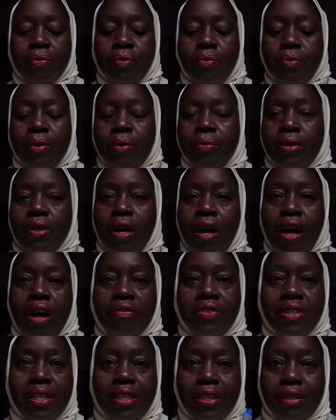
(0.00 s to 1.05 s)
We were
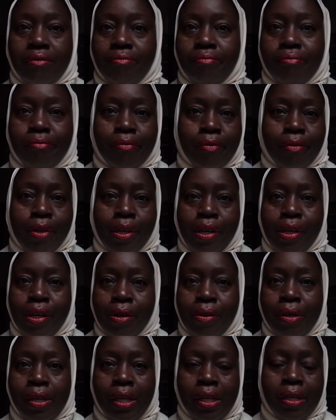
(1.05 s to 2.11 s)
often, you
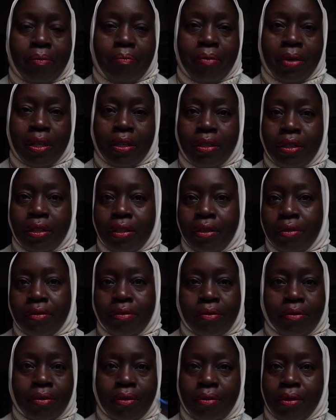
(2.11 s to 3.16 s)
know, in the middle of
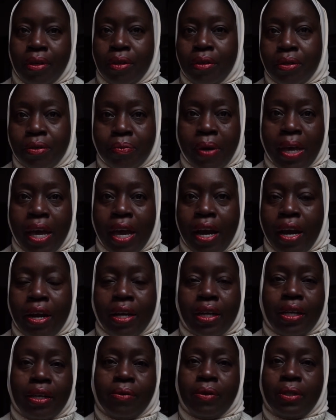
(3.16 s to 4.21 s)
who knows where,
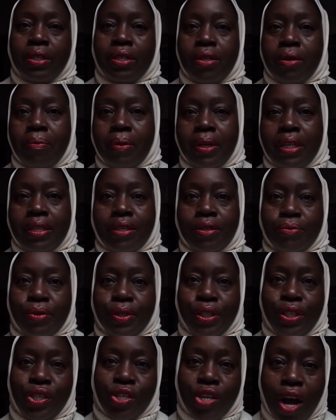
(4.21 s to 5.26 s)
and there was no place to
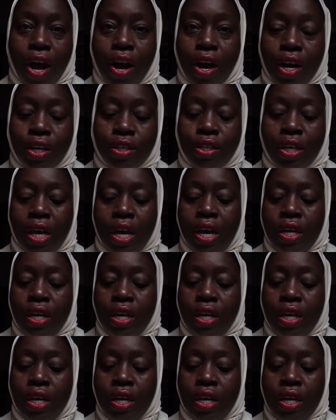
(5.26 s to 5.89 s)
really charge.